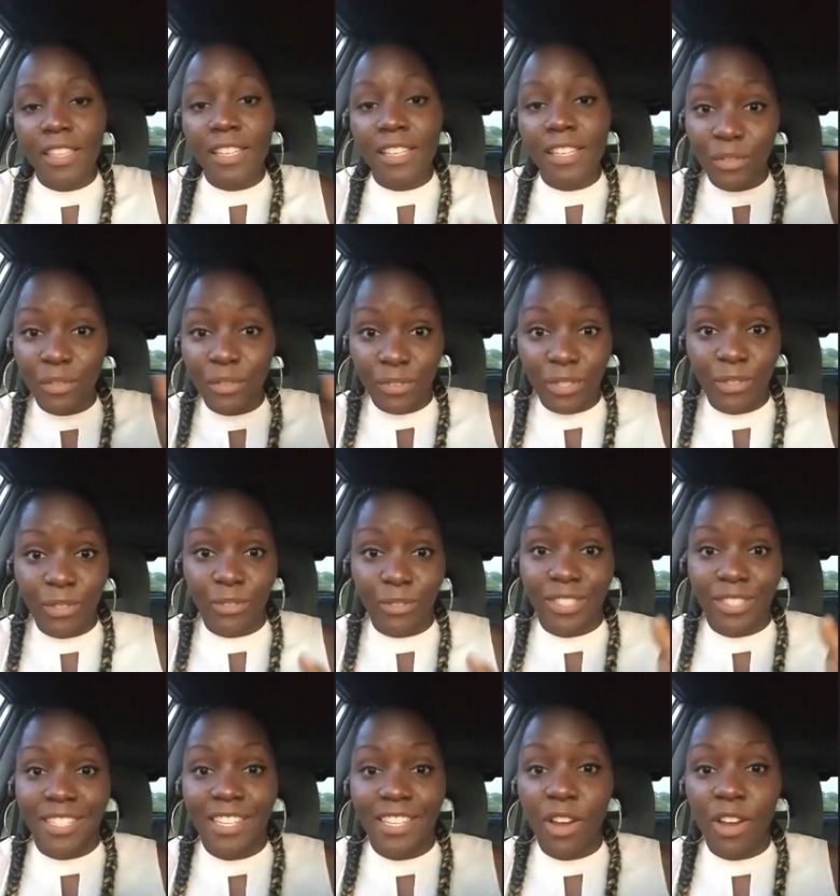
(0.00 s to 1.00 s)
the
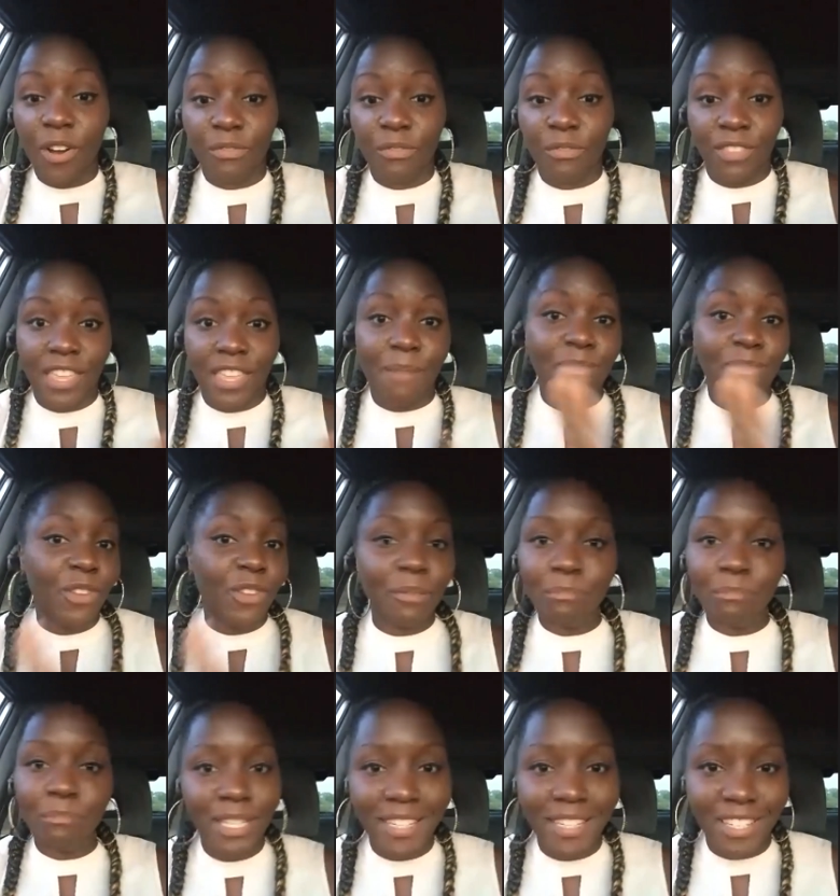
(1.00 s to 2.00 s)
difficulty of them not
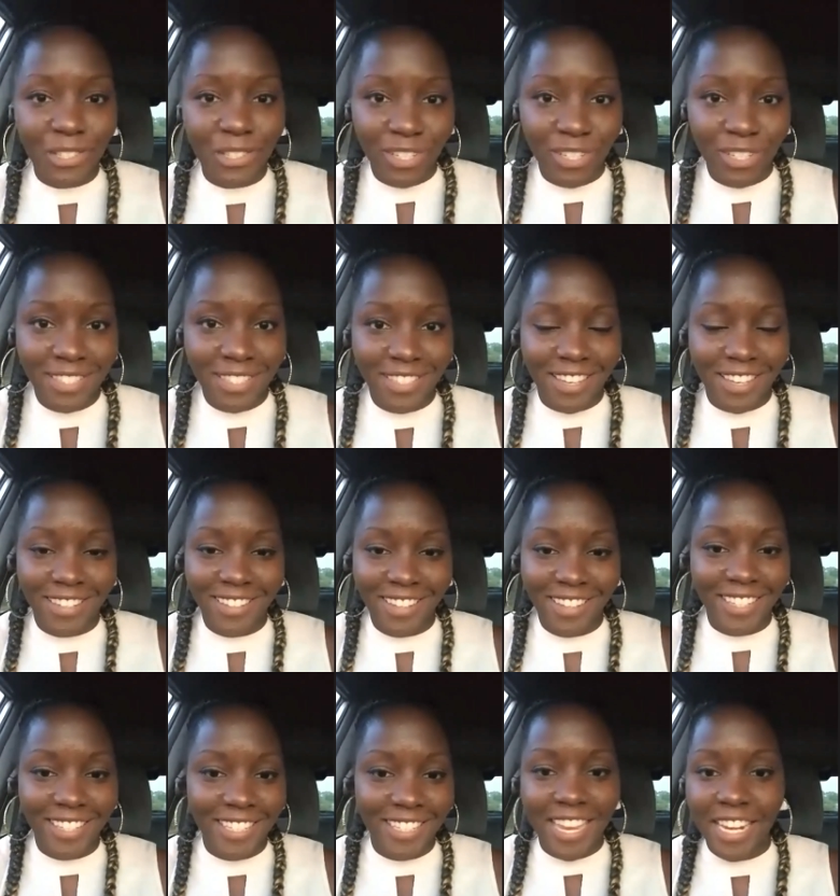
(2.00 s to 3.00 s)
being interested
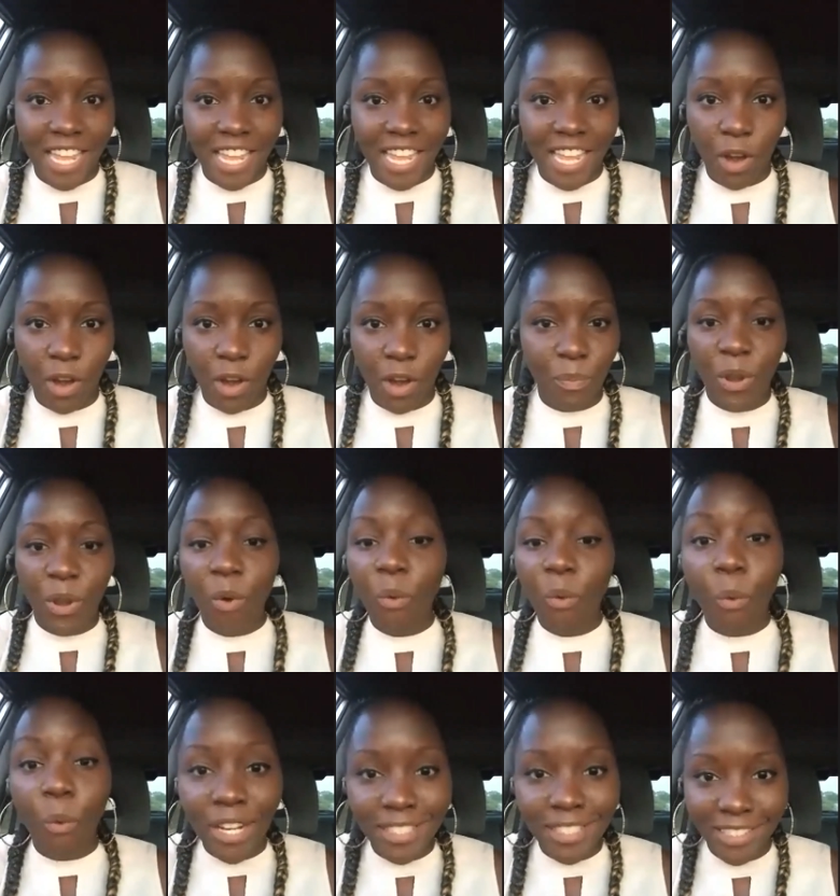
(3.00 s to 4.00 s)
in getting help or not
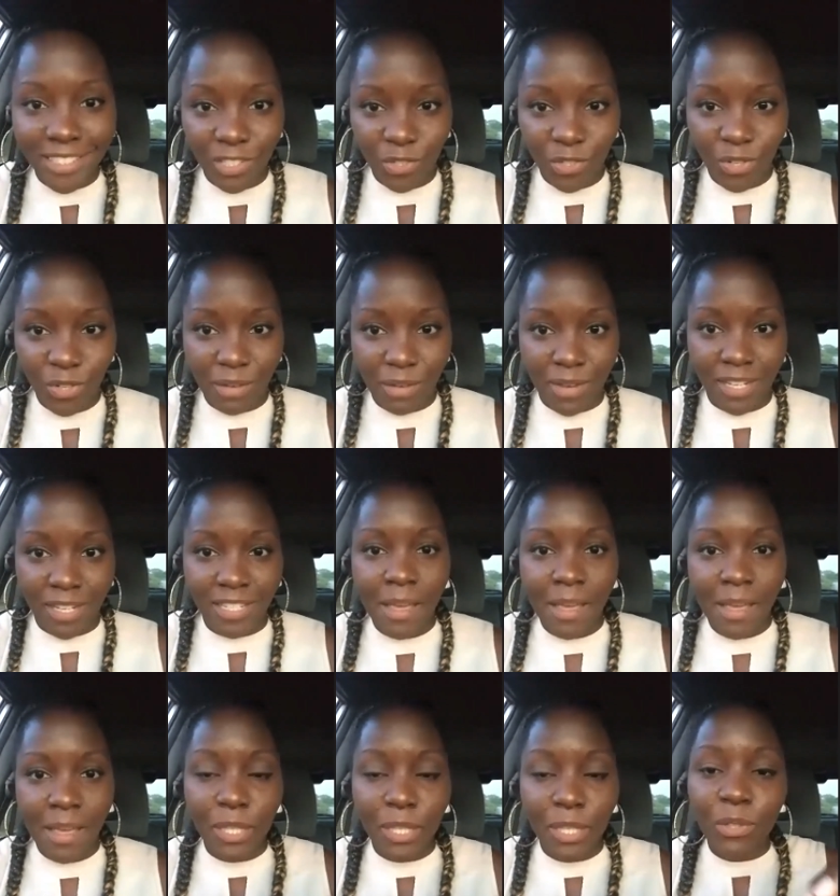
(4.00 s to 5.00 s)
wanting treatment,
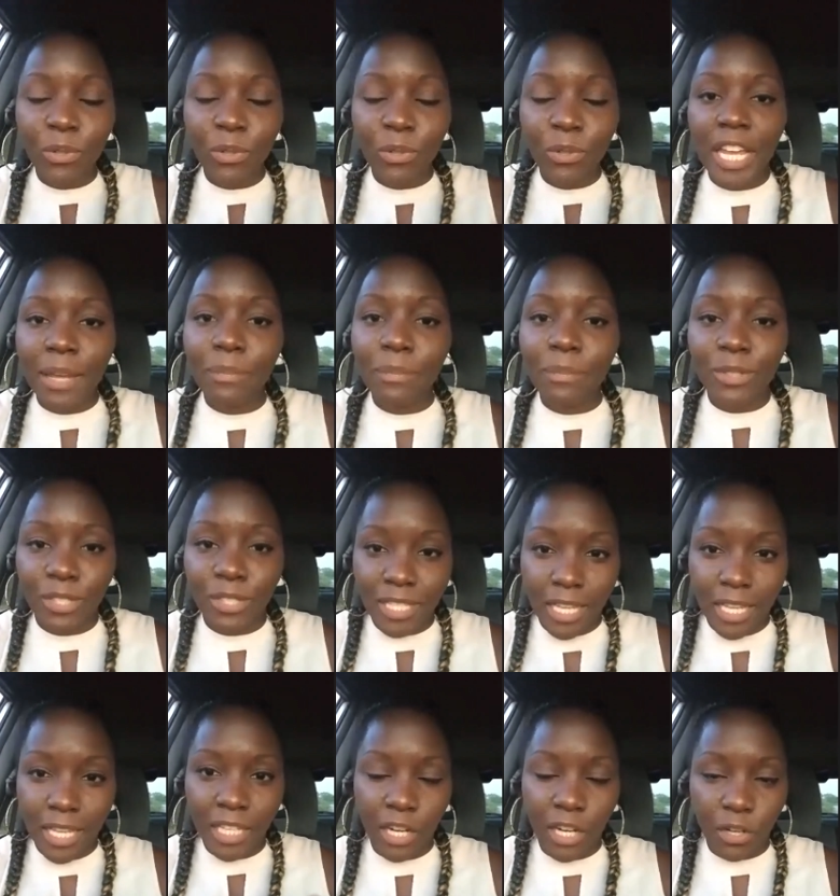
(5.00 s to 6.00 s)
but you're able to
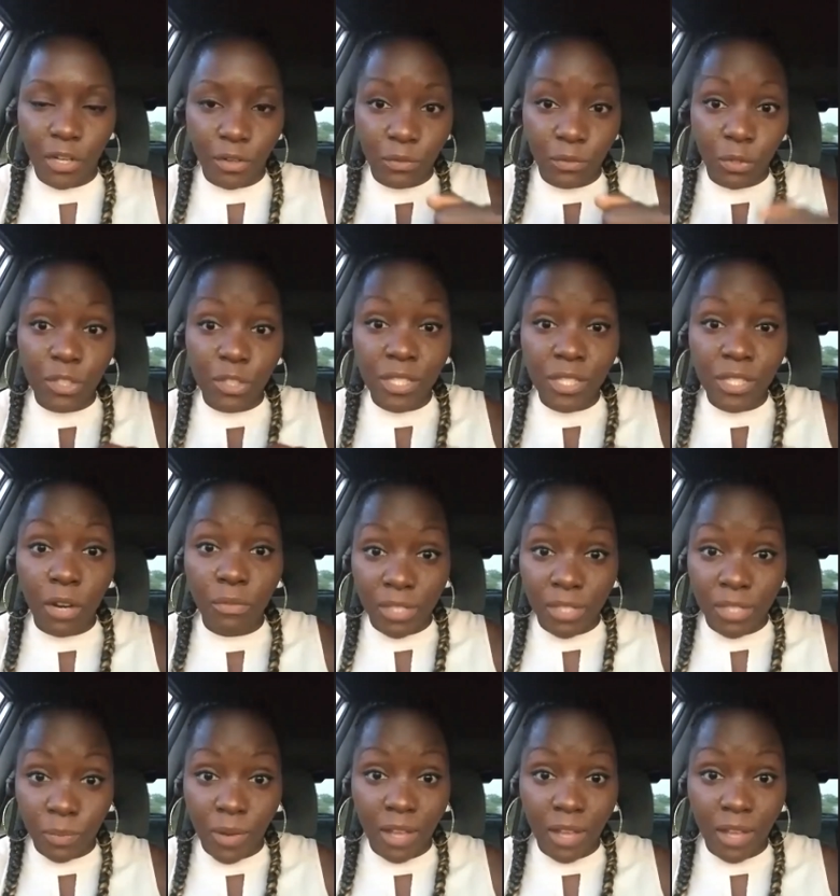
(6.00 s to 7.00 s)
take care of yourself
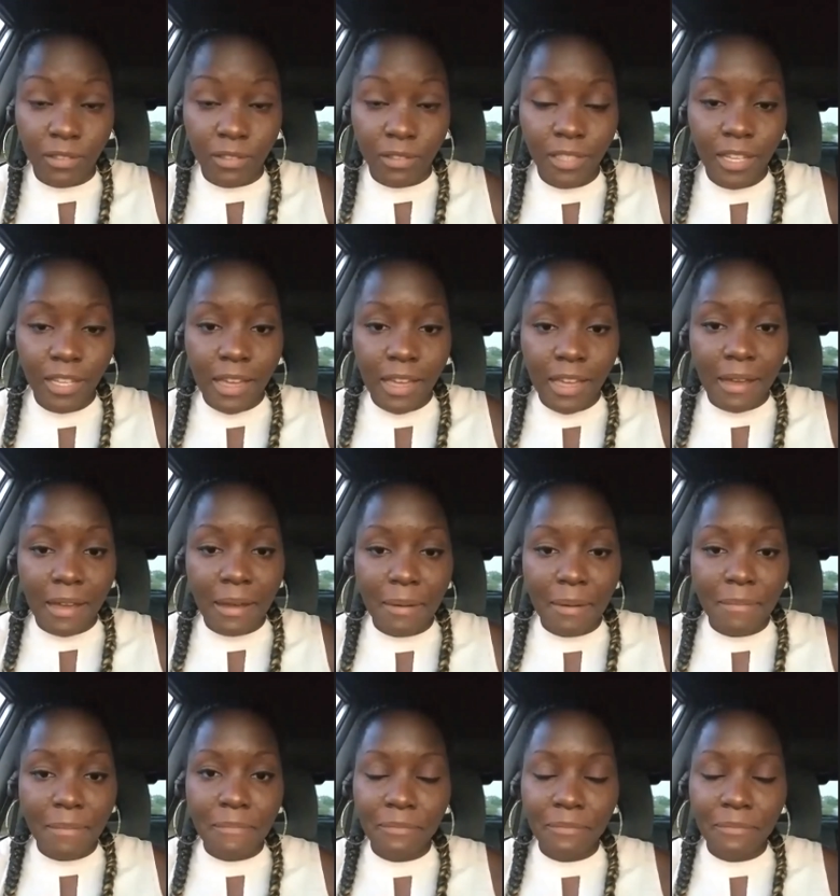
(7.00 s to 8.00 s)
as well.
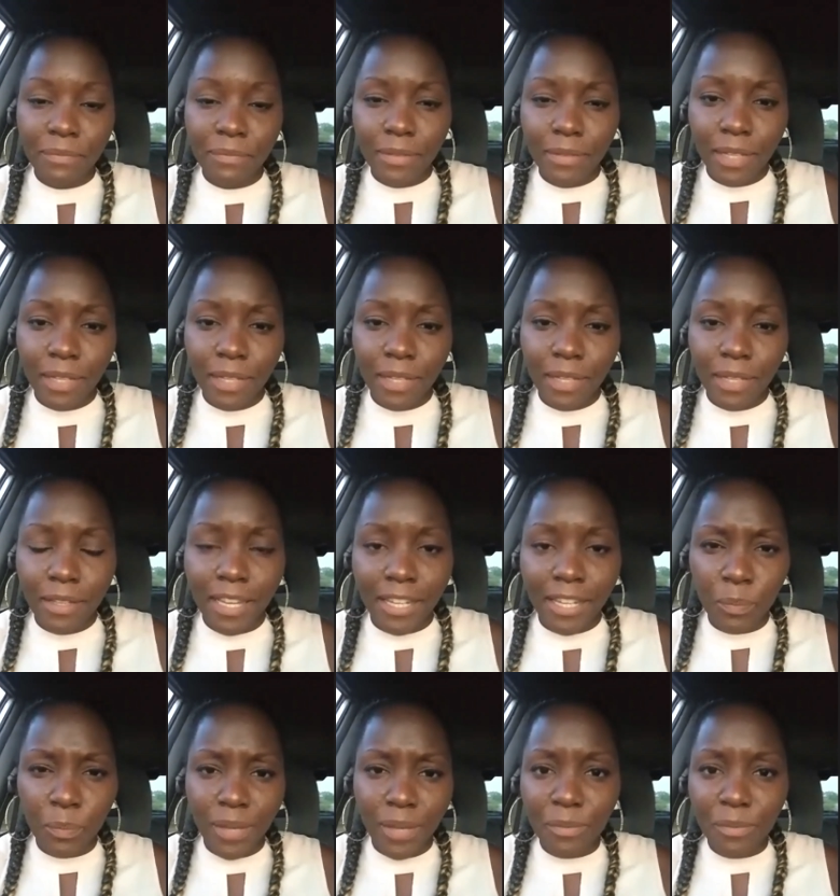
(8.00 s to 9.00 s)
I
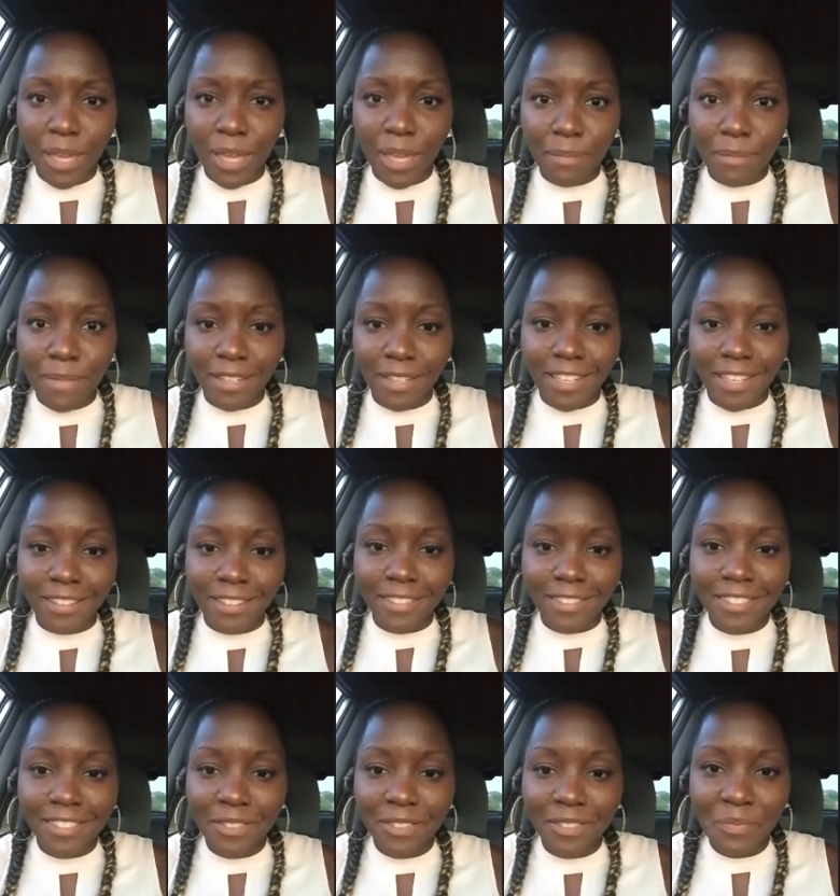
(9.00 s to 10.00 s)
hope that makes
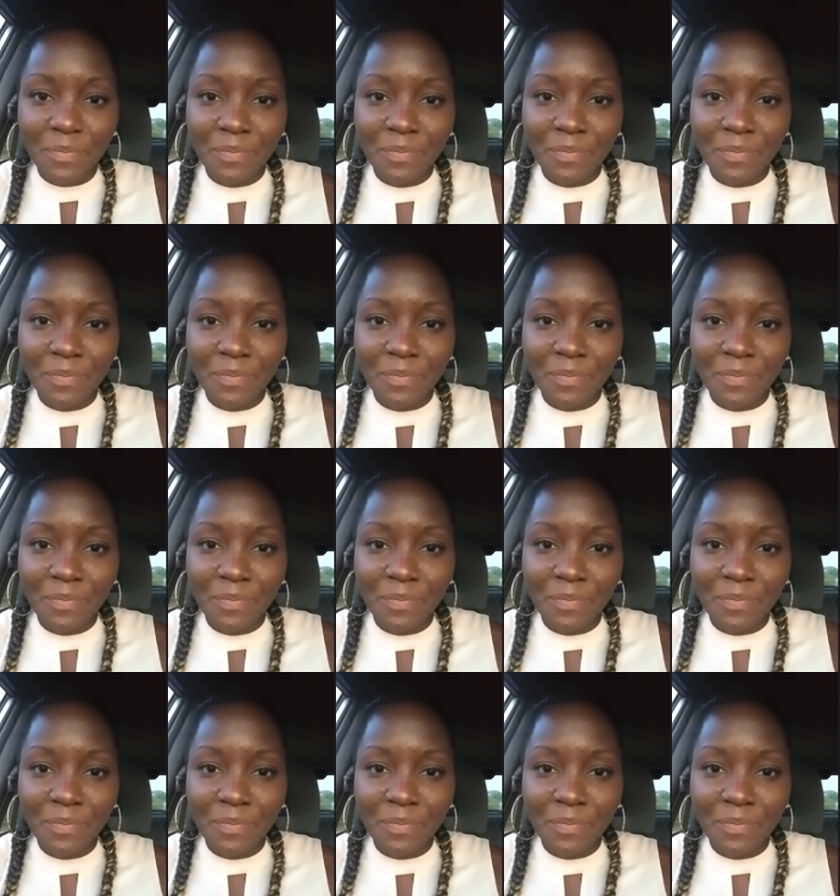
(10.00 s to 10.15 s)
sense.